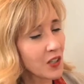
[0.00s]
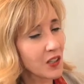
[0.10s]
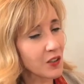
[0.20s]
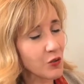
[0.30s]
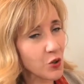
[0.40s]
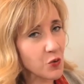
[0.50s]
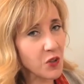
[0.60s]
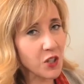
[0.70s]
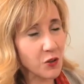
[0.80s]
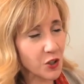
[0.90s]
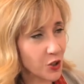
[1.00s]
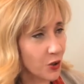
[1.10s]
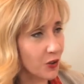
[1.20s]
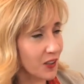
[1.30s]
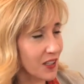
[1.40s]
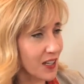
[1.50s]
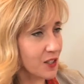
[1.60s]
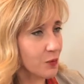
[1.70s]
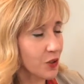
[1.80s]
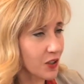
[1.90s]
And of course, we know that you're an
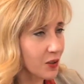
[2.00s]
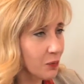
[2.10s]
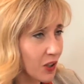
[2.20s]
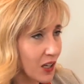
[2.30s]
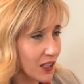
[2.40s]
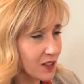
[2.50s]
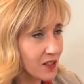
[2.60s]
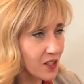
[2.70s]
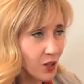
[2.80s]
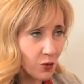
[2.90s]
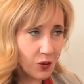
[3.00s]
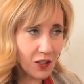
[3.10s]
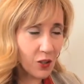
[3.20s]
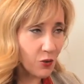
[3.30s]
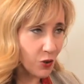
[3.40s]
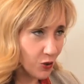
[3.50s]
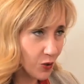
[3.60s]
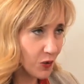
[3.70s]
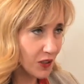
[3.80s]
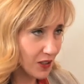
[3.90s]
expert on compliance, so I know you're
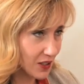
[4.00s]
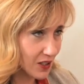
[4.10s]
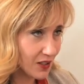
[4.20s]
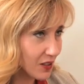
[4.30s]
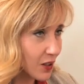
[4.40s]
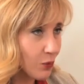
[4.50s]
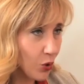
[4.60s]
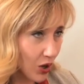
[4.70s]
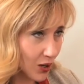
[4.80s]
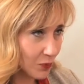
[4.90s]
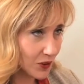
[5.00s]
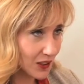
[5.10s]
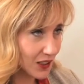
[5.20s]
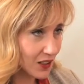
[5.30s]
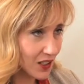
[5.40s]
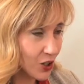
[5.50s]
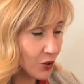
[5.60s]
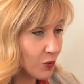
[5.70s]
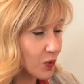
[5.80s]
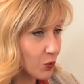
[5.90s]
doing this properly, and I know
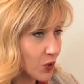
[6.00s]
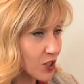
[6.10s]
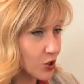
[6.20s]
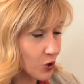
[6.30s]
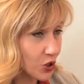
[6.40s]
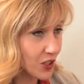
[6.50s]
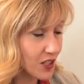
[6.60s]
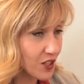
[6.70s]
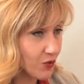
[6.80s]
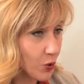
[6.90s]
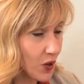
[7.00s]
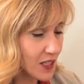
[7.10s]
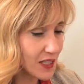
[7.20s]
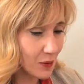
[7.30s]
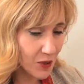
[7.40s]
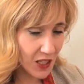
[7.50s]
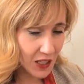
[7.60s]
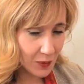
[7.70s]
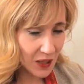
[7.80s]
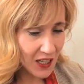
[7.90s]
you've been researching this for quite some
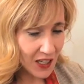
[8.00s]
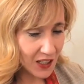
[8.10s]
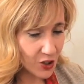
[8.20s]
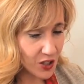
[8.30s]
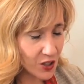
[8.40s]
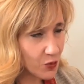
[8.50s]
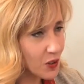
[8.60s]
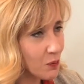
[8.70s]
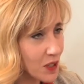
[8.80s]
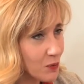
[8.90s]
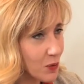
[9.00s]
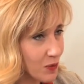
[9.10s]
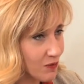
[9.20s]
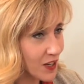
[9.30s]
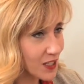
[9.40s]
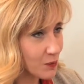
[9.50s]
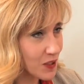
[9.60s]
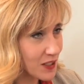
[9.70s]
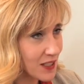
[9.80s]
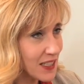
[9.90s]
time. Can you tell us what the minimum
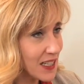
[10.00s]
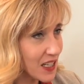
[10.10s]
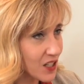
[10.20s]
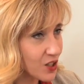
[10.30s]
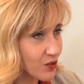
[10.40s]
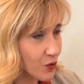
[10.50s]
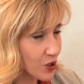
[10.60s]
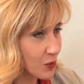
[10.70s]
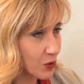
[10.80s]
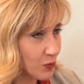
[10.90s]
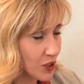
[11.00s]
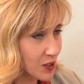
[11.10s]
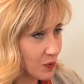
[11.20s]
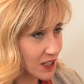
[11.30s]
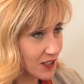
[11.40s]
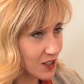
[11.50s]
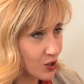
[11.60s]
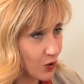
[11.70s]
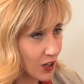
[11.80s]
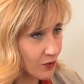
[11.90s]
investment is for someone participating in this
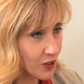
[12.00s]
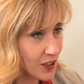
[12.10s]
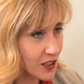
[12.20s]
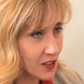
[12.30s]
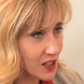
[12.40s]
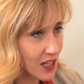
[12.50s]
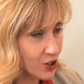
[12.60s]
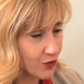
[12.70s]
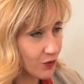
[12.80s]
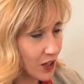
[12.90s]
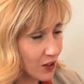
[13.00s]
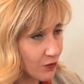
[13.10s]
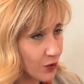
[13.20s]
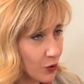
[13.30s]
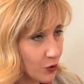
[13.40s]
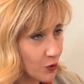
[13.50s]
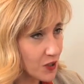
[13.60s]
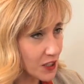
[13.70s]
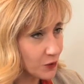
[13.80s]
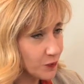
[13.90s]
crowdfunding slash uh, flow-through
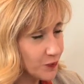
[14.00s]
deal?